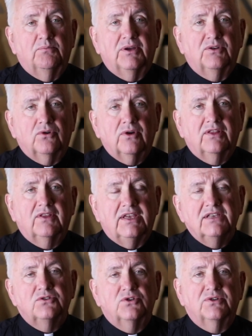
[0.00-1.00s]
But during the
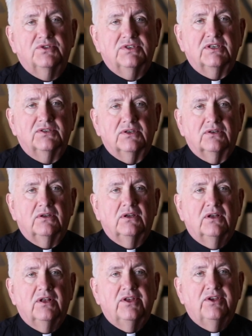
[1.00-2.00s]
Easter season,
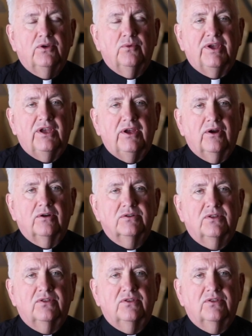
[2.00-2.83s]
we hear